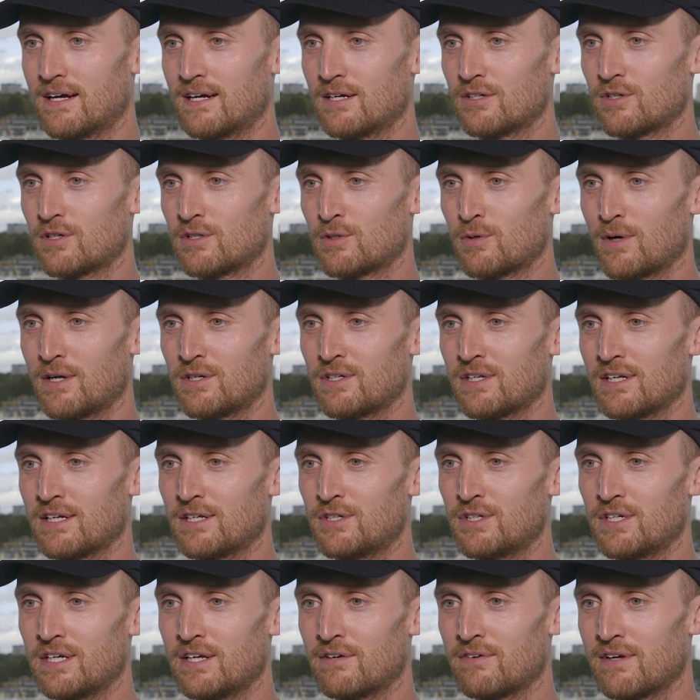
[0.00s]
So to actually
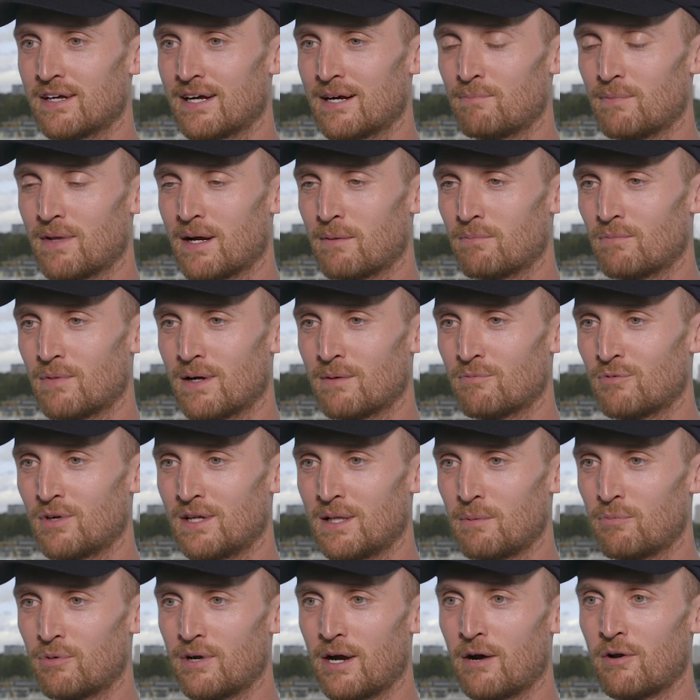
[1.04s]
achieve it, I'm, I'm, I'm
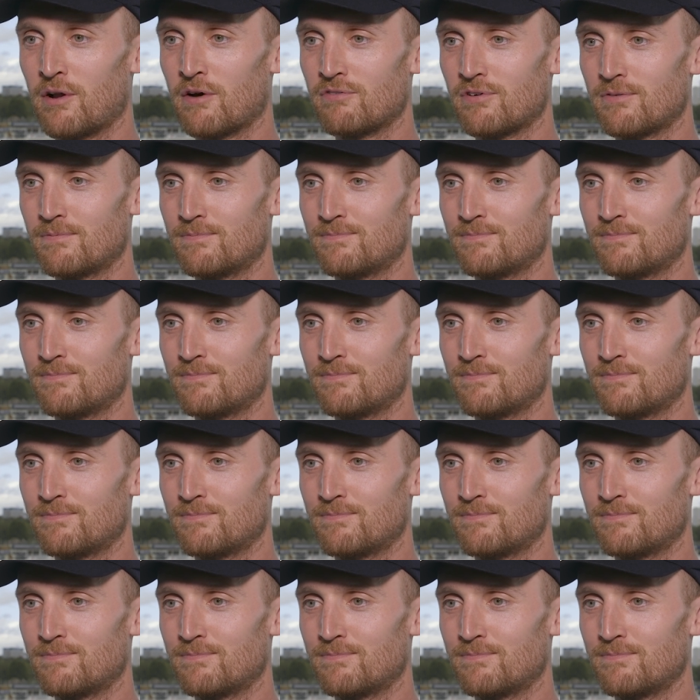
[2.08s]
really proud of.